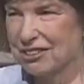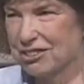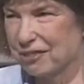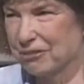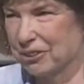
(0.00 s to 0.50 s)

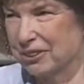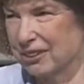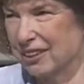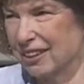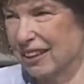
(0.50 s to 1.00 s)
different
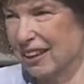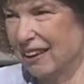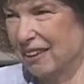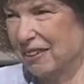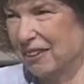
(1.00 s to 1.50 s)
than
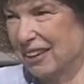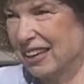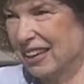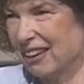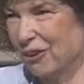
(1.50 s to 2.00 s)
the
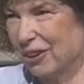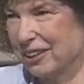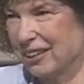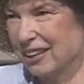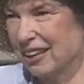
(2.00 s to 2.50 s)

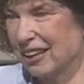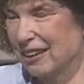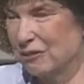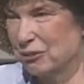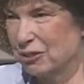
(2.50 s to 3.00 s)
Oregon
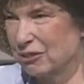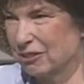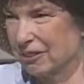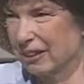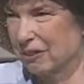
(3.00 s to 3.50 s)
cave
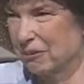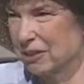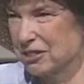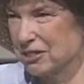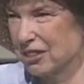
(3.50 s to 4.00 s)
story,
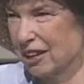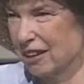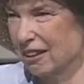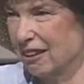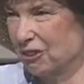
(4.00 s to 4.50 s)
which
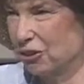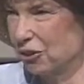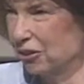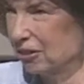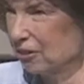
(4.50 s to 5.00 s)

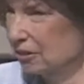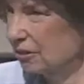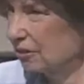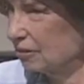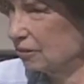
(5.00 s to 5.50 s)
your
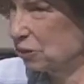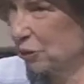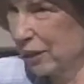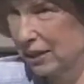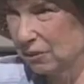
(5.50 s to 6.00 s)

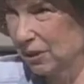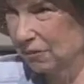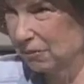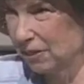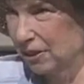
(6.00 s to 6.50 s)

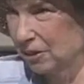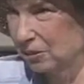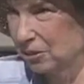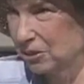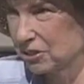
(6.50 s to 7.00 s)
great-grandfather
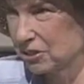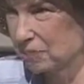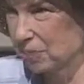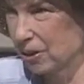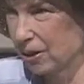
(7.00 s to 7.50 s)
was
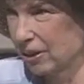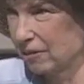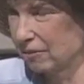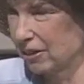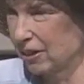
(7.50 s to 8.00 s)
part
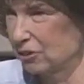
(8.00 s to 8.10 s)
of the